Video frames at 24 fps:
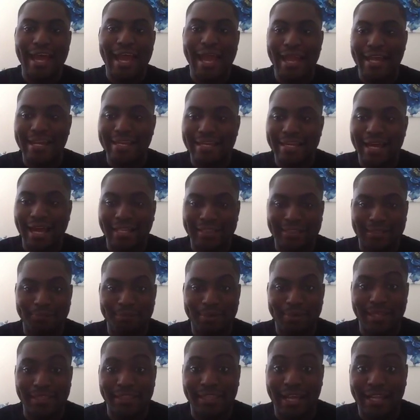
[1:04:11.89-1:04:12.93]
and he got the
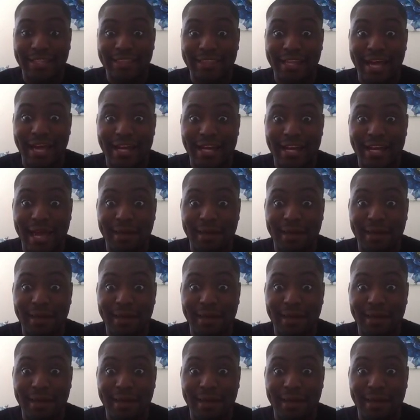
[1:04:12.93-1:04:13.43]
pin like that.